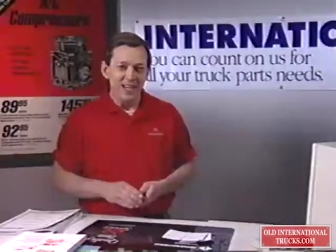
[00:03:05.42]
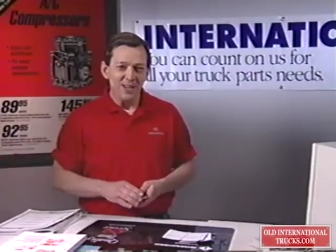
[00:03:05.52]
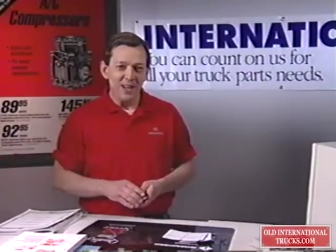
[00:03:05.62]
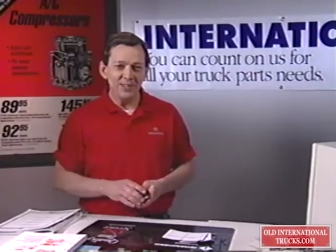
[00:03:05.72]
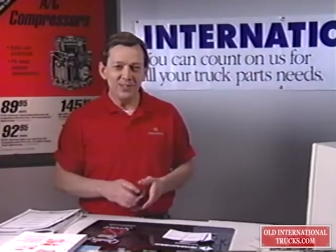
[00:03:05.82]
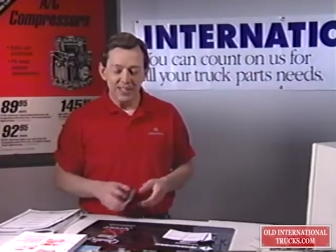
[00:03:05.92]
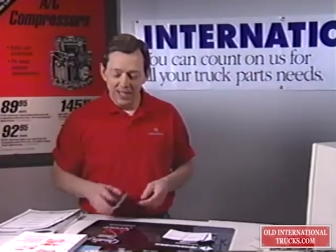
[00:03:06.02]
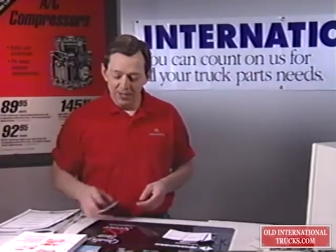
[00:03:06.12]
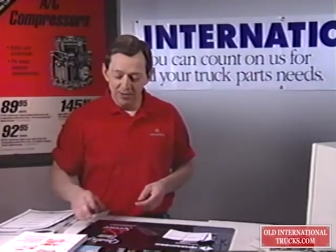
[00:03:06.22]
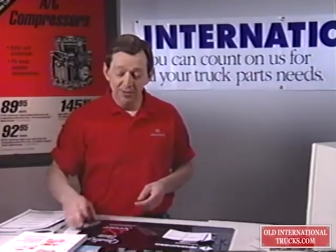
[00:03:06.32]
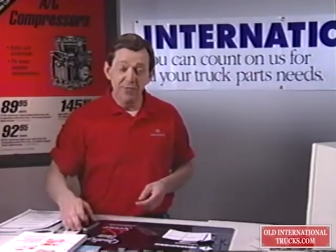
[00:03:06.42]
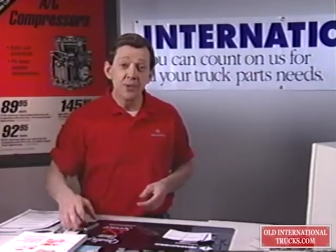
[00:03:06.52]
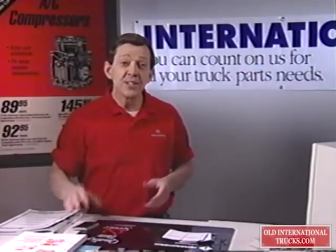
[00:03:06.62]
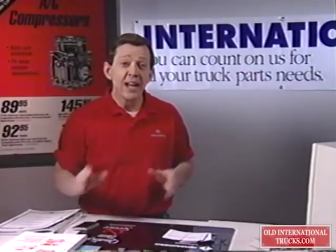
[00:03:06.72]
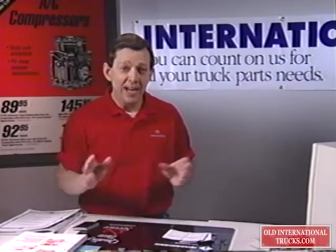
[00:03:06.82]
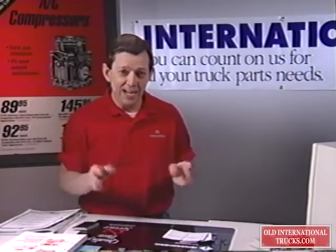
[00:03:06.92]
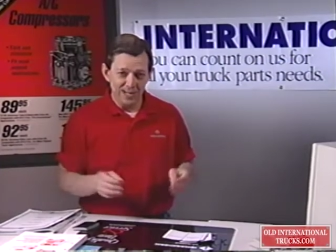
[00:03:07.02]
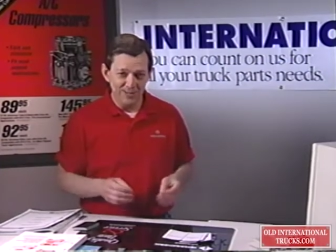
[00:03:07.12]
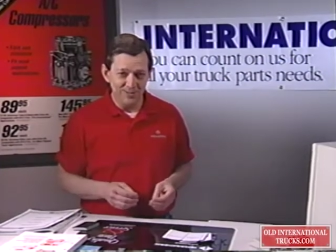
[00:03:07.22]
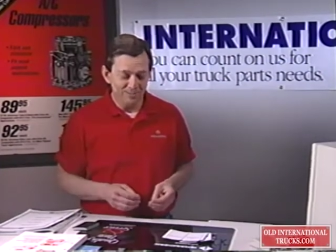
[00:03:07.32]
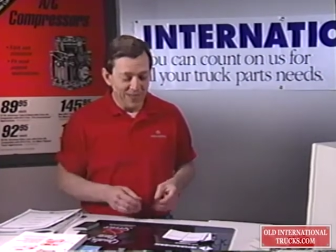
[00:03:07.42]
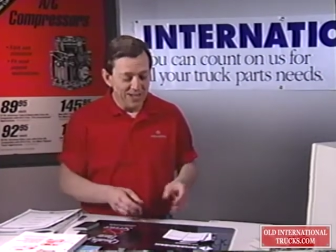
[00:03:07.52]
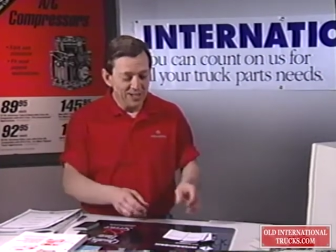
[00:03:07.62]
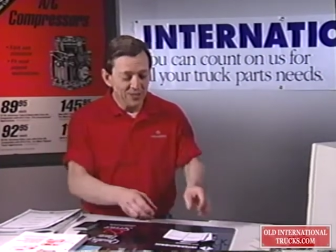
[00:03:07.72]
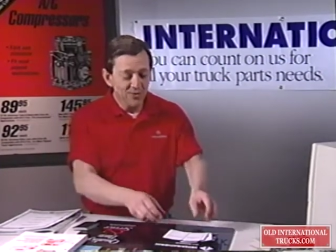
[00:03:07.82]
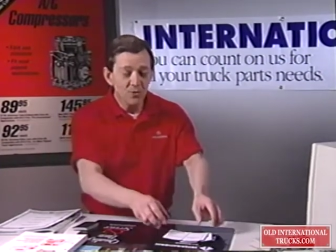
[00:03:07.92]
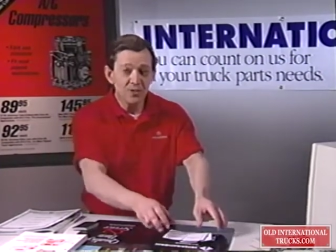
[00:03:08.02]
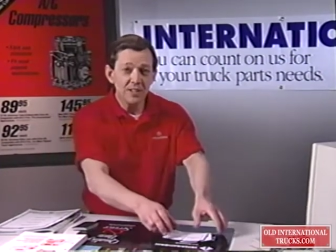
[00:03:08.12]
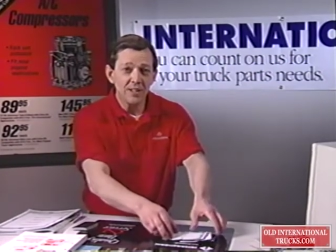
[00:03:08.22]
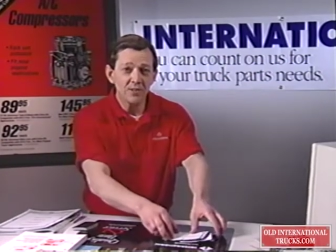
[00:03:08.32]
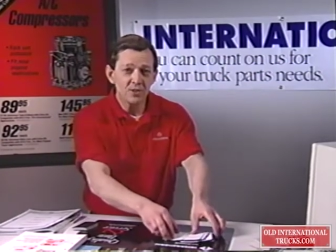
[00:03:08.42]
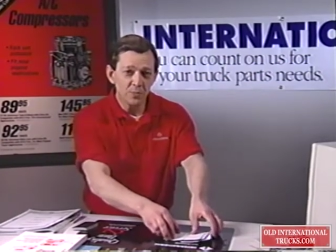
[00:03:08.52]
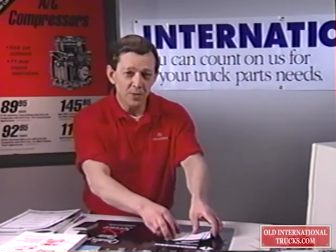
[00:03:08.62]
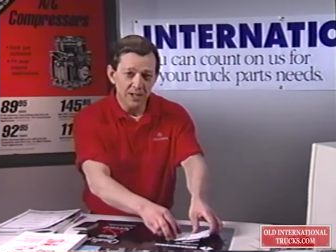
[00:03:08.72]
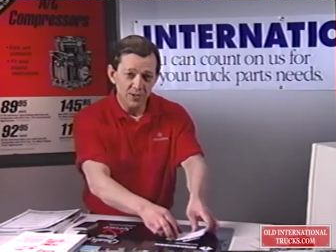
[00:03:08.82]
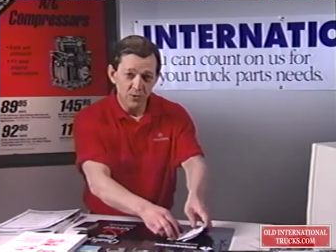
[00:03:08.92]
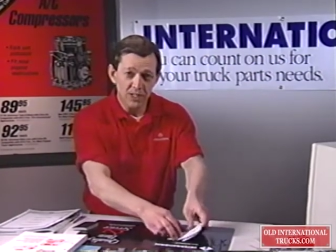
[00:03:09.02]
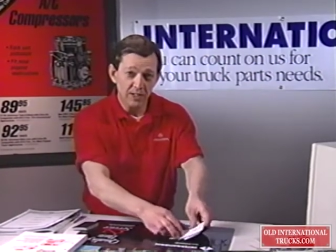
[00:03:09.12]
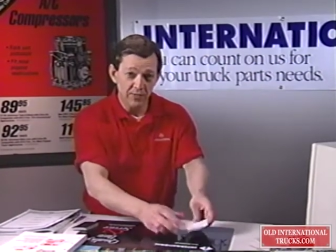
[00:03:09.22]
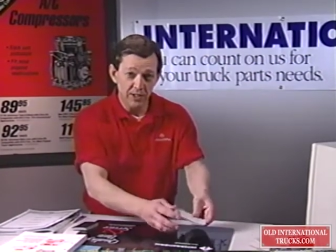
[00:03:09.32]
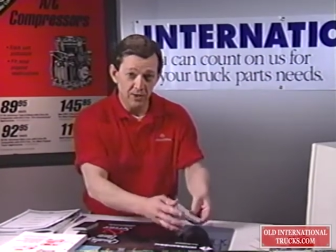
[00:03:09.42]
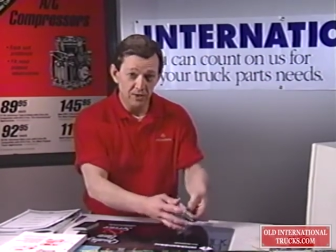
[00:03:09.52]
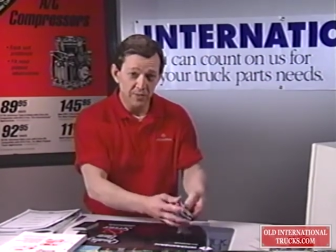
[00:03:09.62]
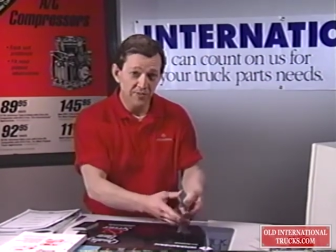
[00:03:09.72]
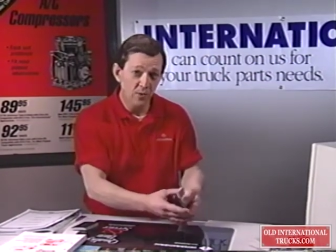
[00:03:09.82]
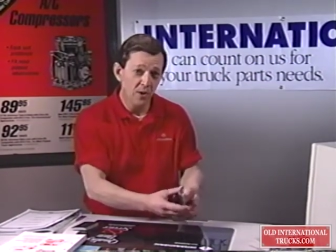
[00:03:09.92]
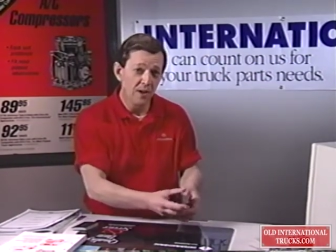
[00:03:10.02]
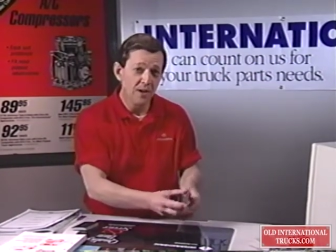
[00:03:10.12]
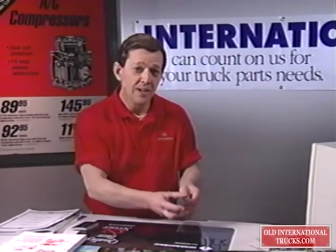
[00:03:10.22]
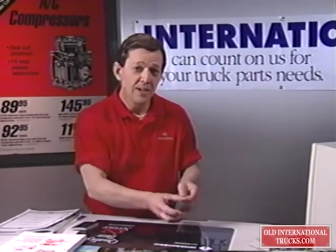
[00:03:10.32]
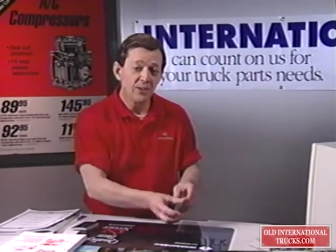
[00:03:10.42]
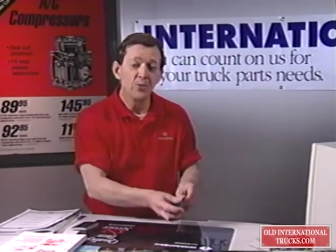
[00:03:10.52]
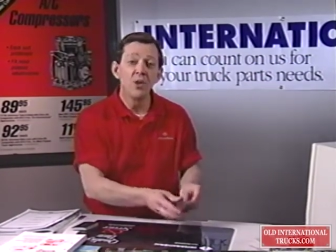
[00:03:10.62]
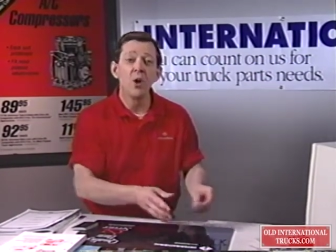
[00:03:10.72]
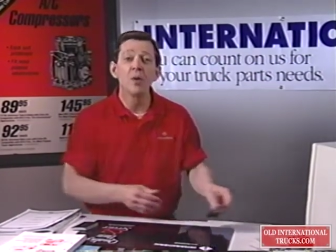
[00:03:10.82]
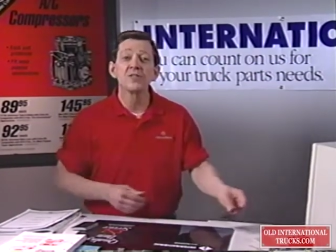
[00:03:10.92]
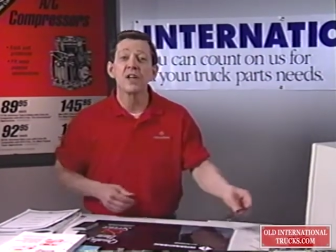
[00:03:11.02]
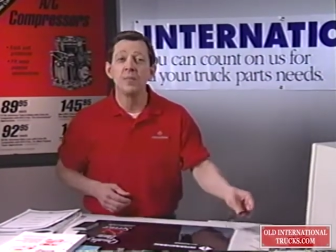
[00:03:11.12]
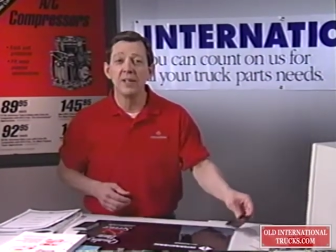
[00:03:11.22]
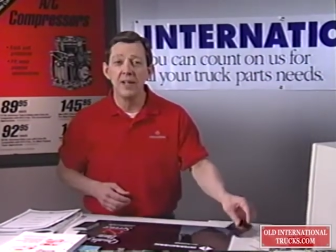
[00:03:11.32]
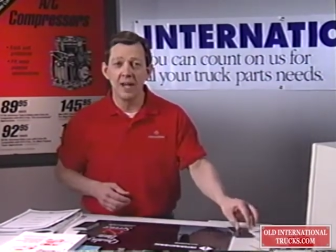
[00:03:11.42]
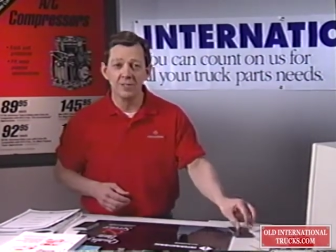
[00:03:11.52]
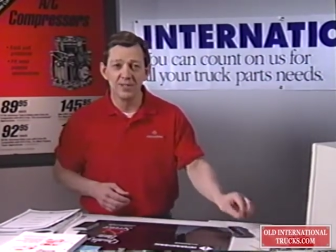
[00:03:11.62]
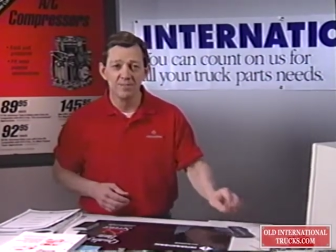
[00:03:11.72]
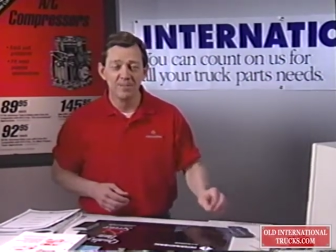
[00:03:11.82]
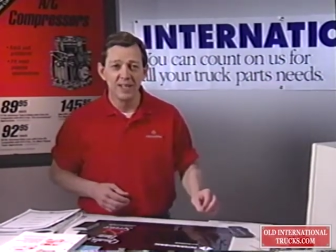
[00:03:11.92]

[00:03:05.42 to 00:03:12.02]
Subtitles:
That's the end of the first hand. And if you've seen SuperNet training videos before, you know what's coming next.